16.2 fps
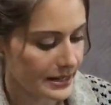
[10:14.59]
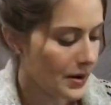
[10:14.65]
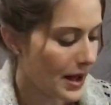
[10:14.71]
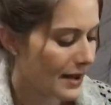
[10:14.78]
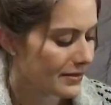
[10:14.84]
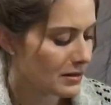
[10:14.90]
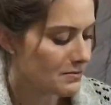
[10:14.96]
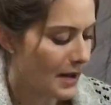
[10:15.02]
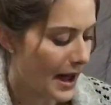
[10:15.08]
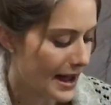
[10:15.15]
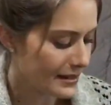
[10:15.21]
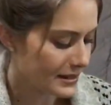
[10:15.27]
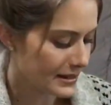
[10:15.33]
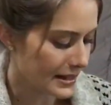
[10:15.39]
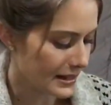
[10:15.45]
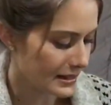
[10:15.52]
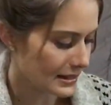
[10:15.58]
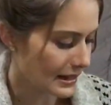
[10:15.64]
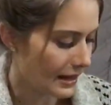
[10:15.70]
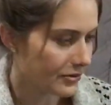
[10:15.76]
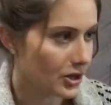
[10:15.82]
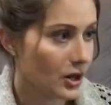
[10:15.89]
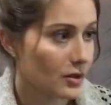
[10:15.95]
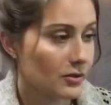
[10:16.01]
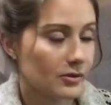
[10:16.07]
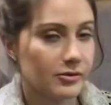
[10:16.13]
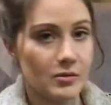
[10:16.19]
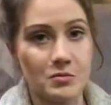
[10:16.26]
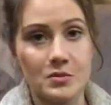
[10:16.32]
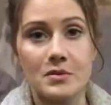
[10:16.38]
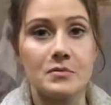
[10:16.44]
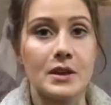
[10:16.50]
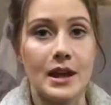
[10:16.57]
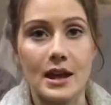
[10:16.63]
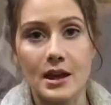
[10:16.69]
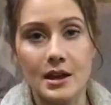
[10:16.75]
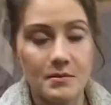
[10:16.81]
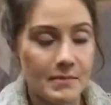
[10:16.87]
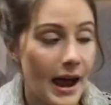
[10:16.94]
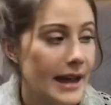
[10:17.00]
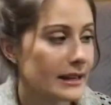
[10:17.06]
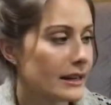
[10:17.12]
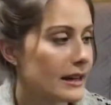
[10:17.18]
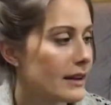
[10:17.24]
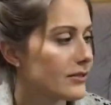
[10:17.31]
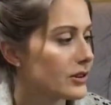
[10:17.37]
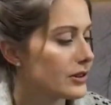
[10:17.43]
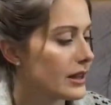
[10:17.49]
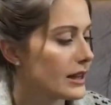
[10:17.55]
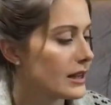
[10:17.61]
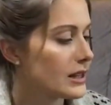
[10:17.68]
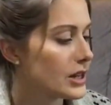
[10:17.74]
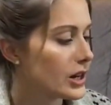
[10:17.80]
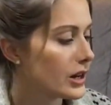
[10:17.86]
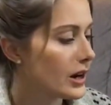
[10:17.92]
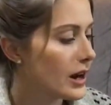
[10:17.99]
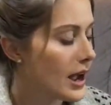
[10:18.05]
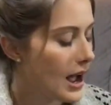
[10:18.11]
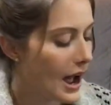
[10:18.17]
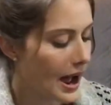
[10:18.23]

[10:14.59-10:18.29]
We have some paint sticks left over from when we painted everything in here.